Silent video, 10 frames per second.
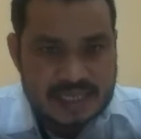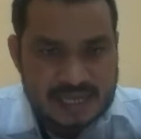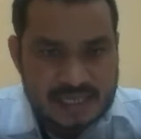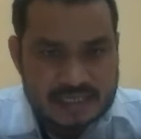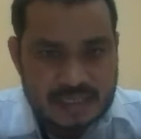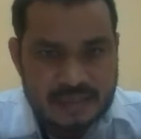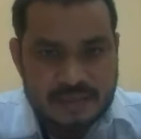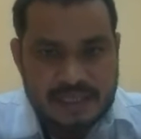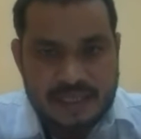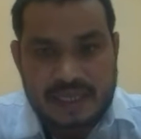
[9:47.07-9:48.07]
class
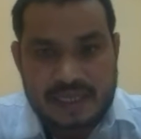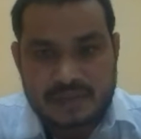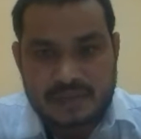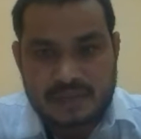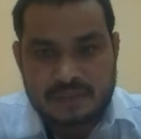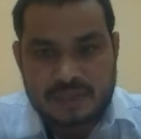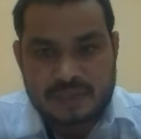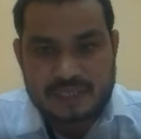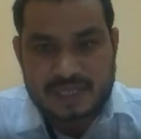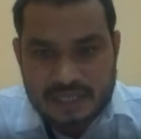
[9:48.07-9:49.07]
at lexicogrammatical
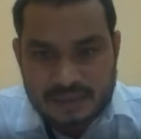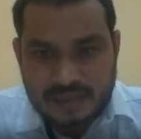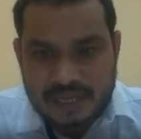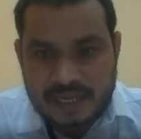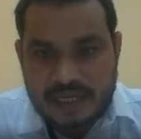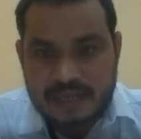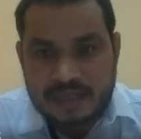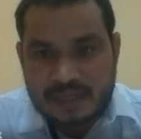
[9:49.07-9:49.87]
stratum and